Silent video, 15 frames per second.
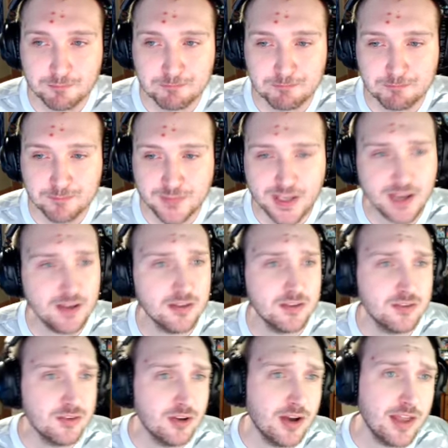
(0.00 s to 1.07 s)
yeah.
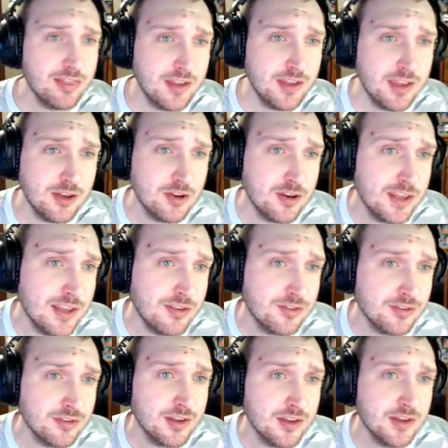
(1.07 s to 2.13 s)
So I think he could
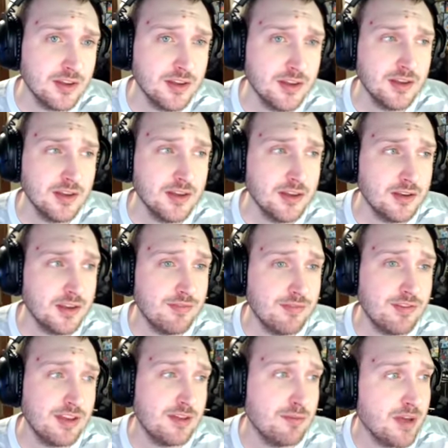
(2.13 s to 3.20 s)
easily,
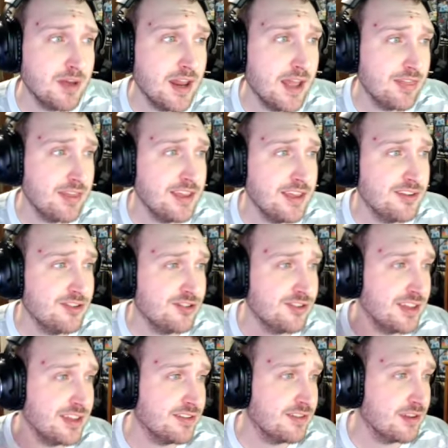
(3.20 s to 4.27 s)
but I think he just
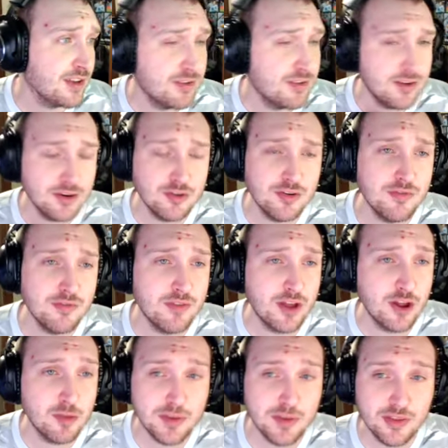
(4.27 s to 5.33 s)
needs to continue to
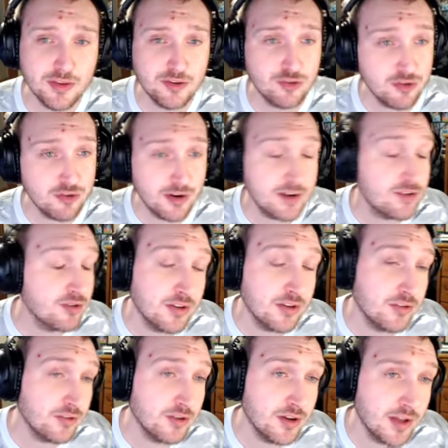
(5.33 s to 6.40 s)
develop, and the trajectory
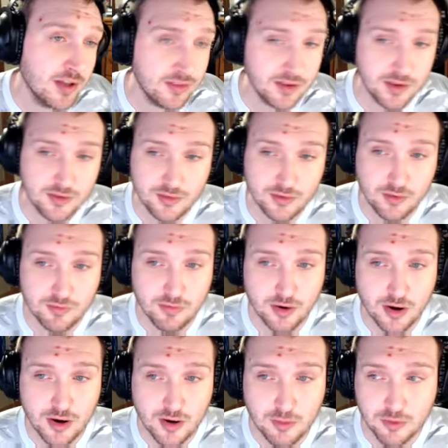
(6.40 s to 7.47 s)
is good, I think, so
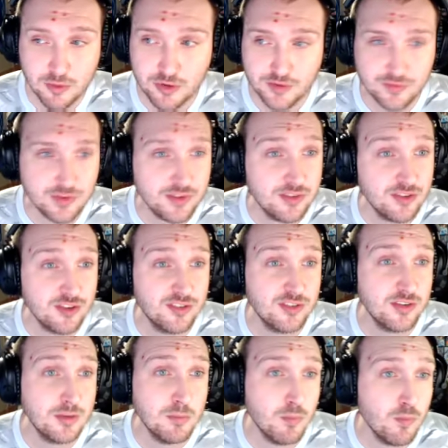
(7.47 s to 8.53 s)
far. We'll just
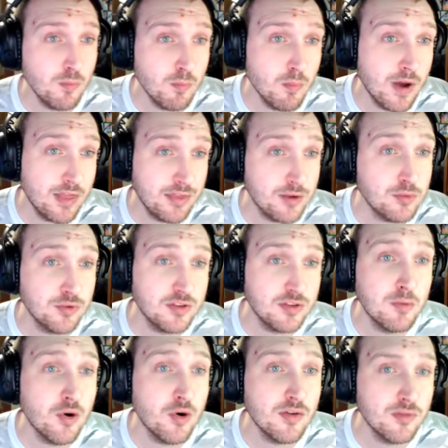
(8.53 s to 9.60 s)
see, I think we'll see
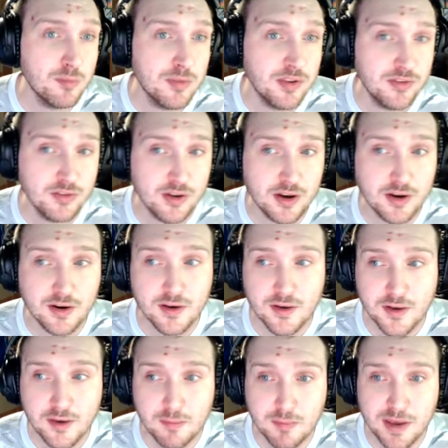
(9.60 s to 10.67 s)
more of him this year.
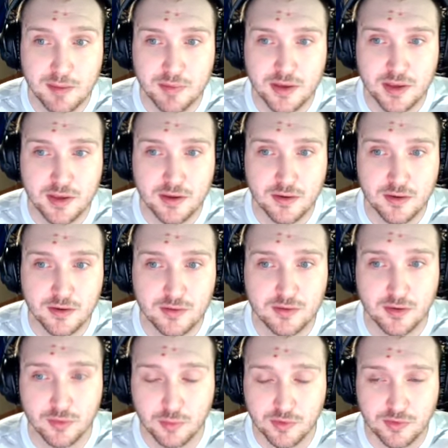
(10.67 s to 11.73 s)
Maybe
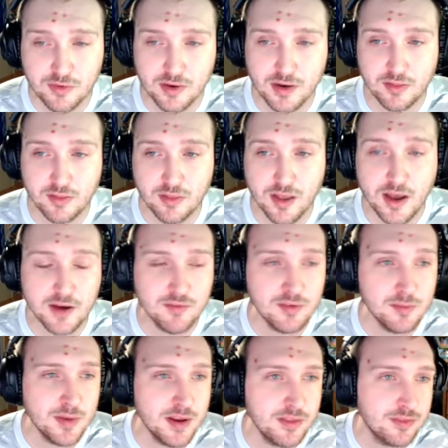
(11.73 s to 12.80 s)
since we've seen a lot of
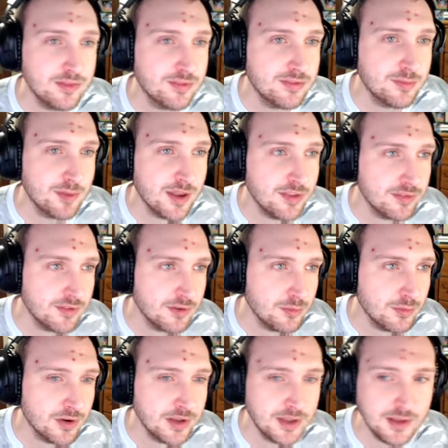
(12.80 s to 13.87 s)
them, it depends on
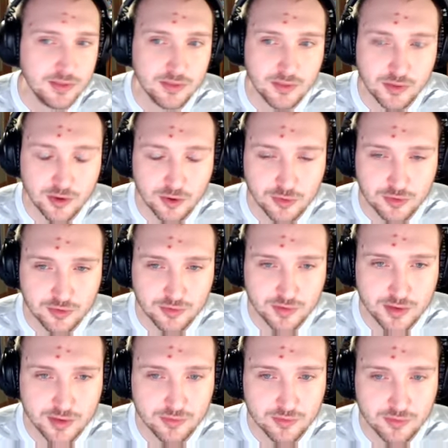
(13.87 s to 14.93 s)
what Heath and the coaching
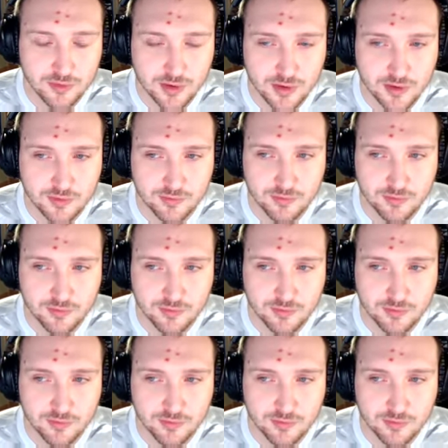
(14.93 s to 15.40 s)
staff have seen. If